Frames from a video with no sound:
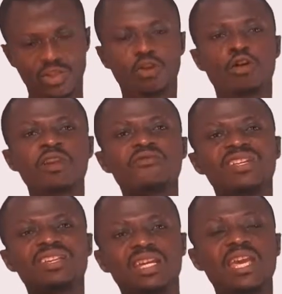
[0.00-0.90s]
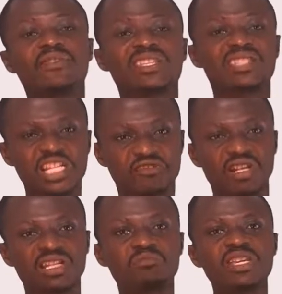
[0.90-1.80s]
or even if it's
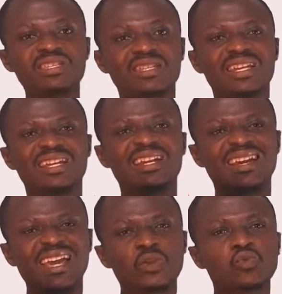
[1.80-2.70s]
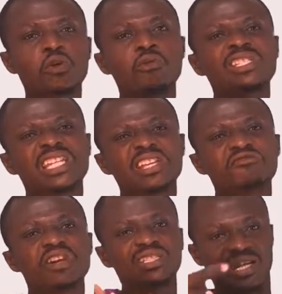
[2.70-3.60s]
natural, it means it will
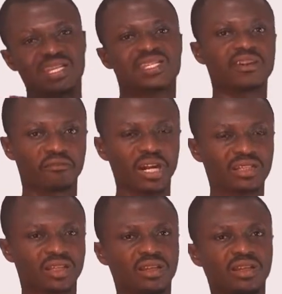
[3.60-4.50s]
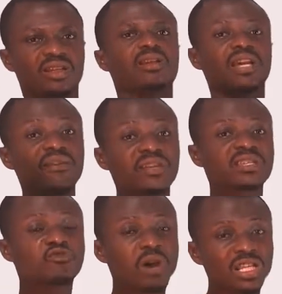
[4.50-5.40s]
regenerate itself. But if it's
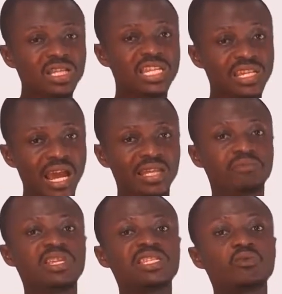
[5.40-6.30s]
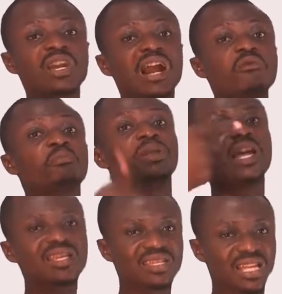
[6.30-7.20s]
human design, it means we can
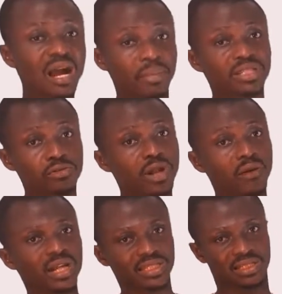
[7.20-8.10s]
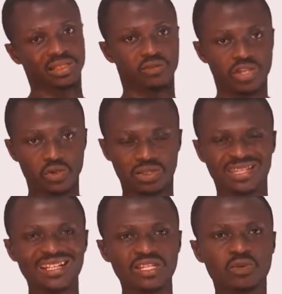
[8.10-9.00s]
replace that particular what? Resource.
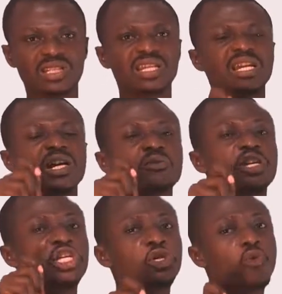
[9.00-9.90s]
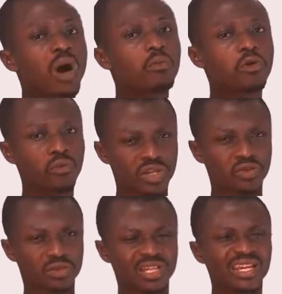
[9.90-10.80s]
That is what? Renewable
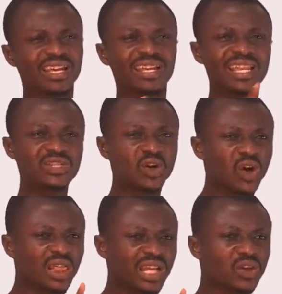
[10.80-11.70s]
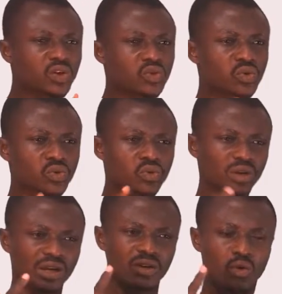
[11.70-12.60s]
resource. And let's
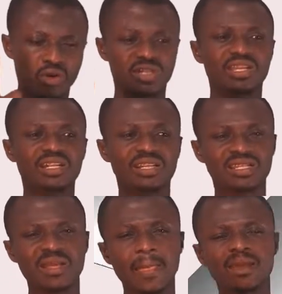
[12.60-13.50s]
also consider this.